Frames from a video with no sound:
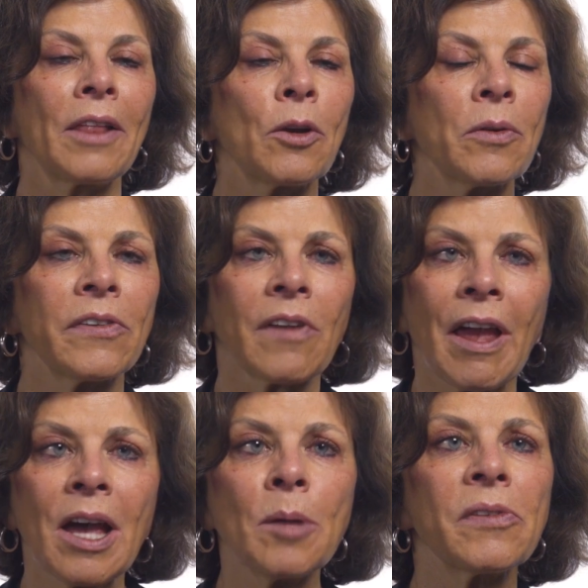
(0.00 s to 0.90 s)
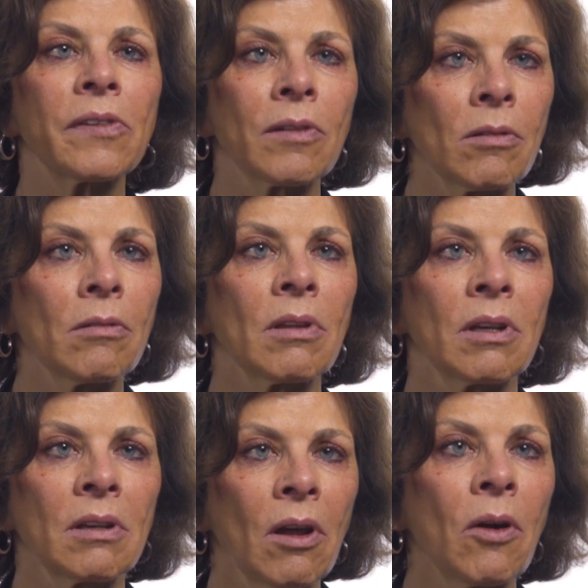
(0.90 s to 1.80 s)
There is
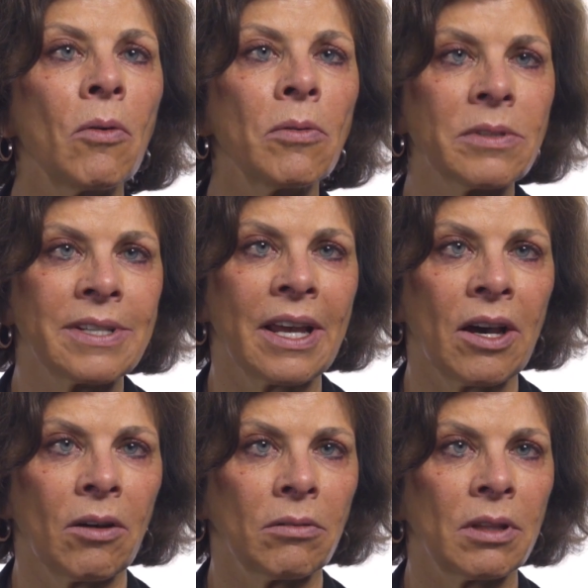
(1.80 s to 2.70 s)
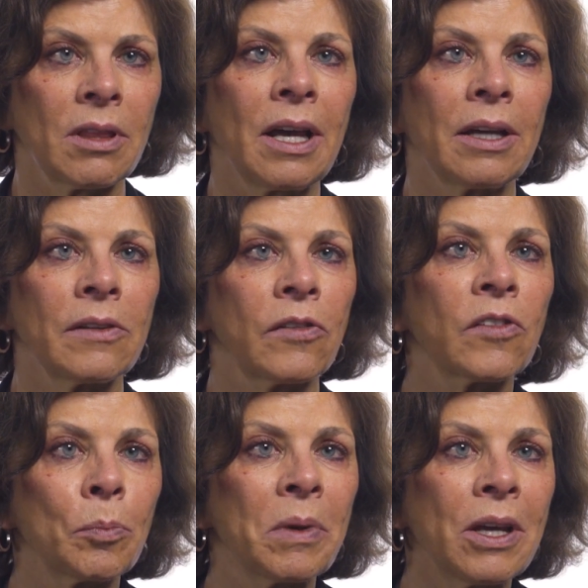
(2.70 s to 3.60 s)
absolutely no doubt that
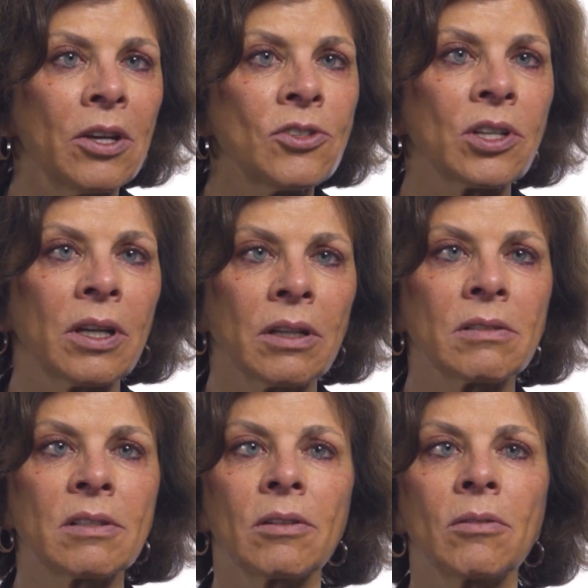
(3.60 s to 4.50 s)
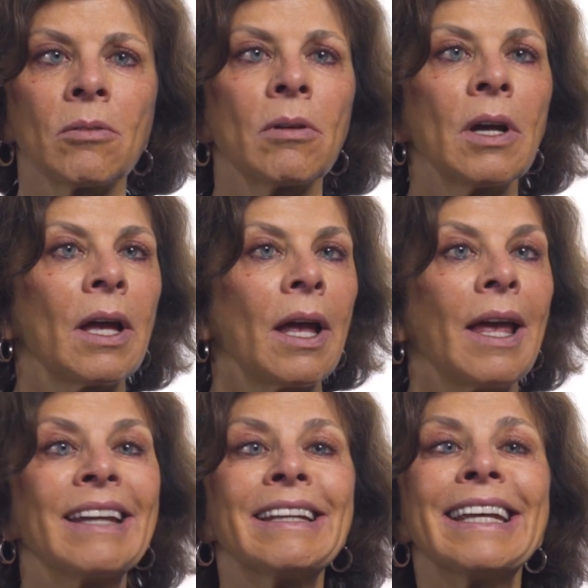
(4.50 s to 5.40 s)
speech can do
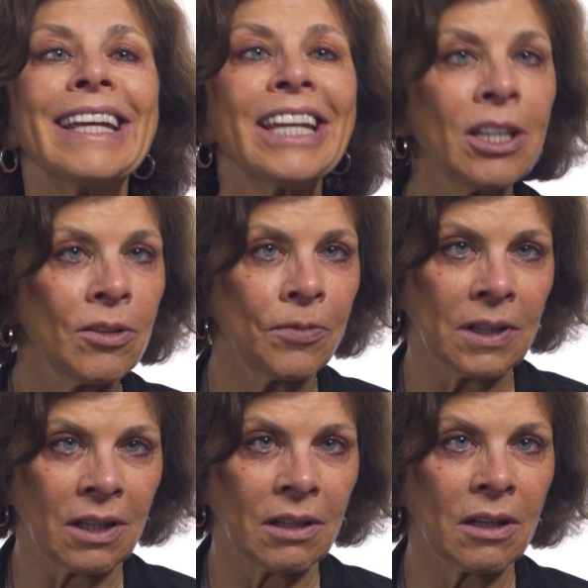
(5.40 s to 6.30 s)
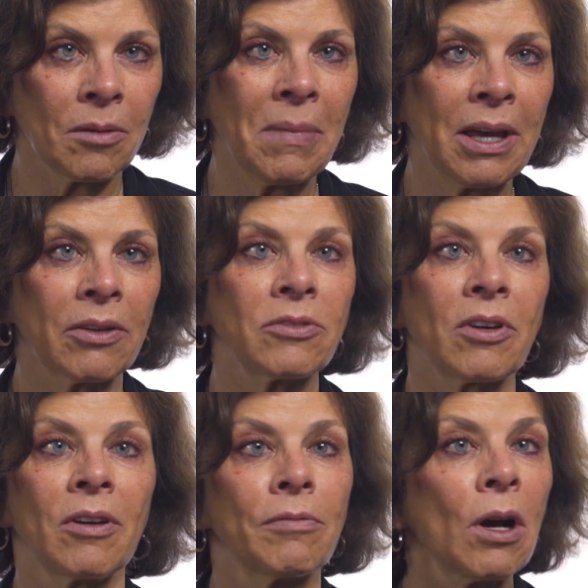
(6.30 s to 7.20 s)
an infinite amount
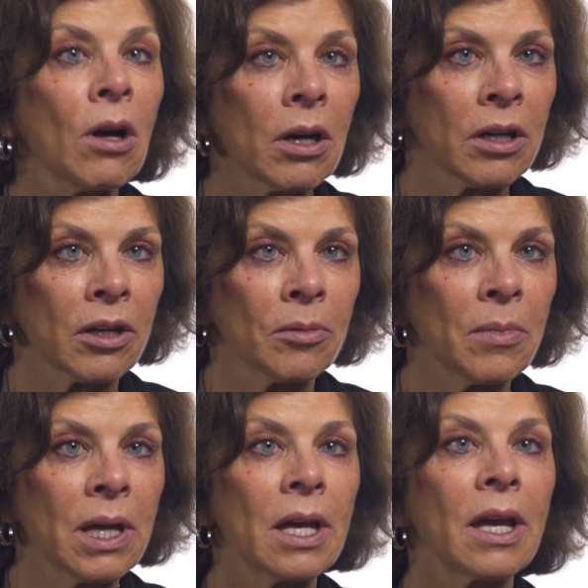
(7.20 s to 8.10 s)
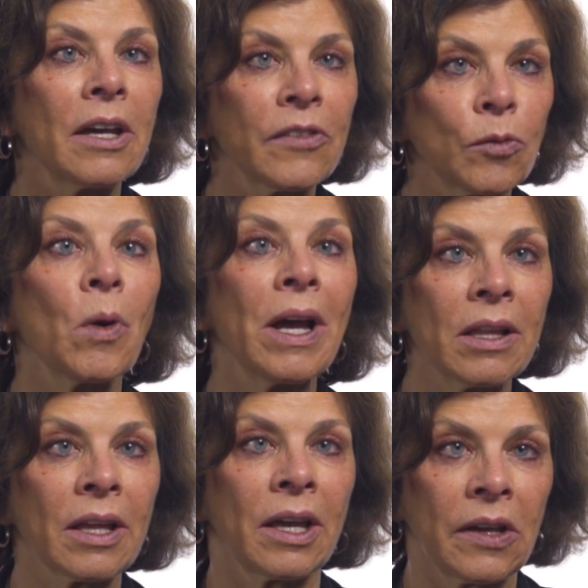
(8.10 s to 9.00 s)
of harm as
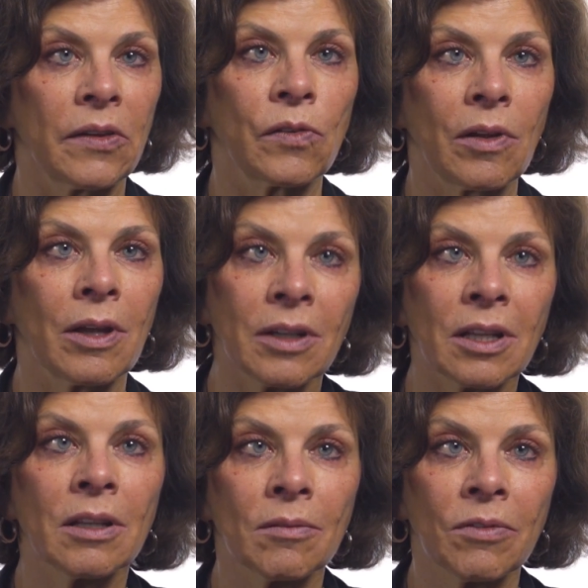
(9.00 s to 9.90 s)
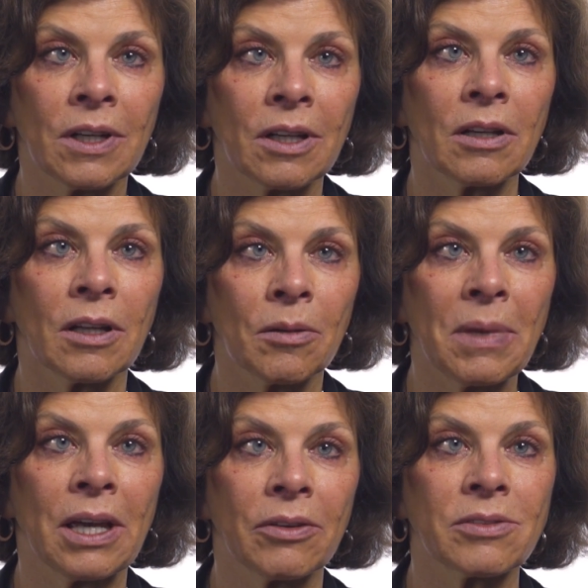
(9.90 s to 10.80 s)
well as an infinite
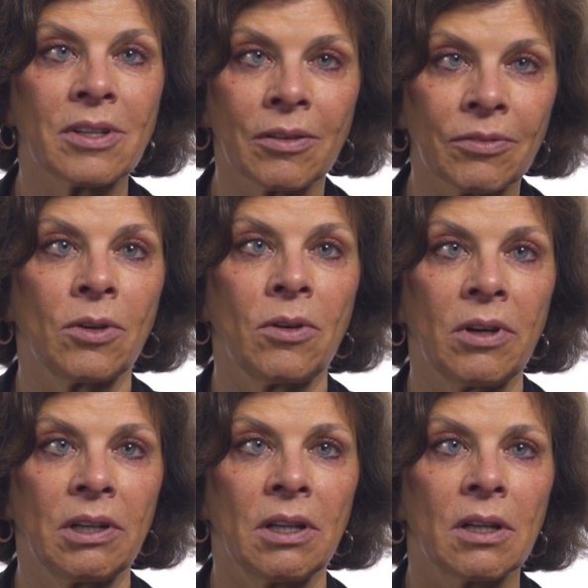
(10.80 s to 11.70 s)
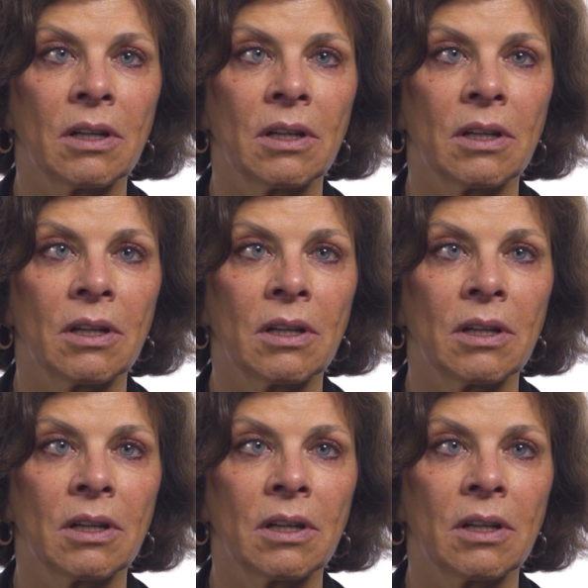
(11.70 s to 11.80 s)
amount of good.